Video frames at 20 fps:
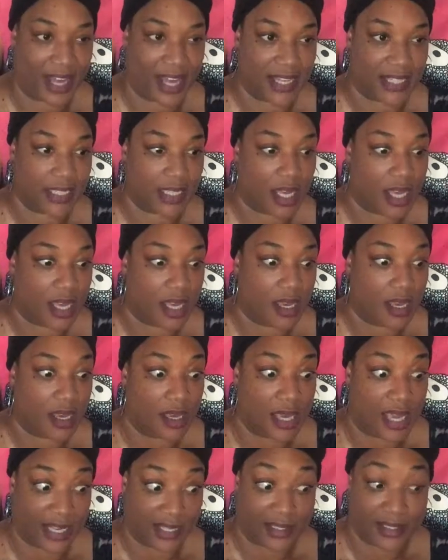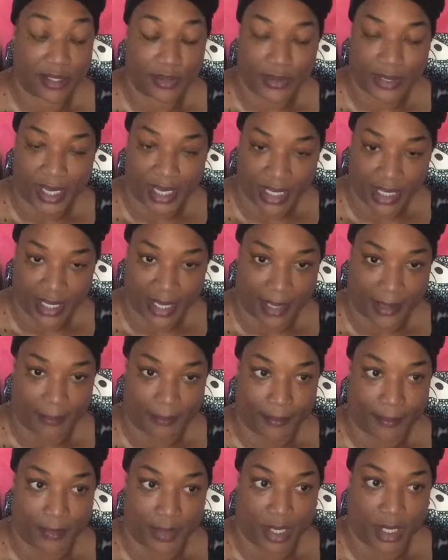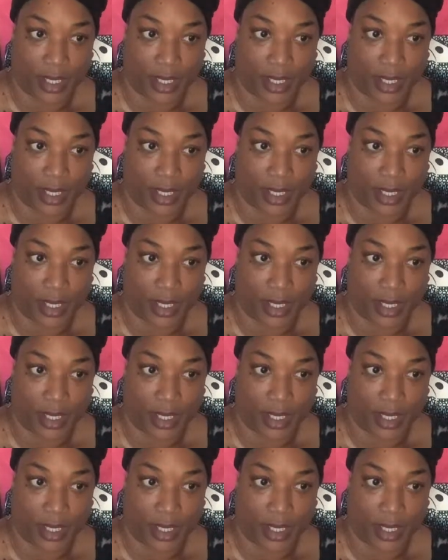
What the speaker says: has instilled in them.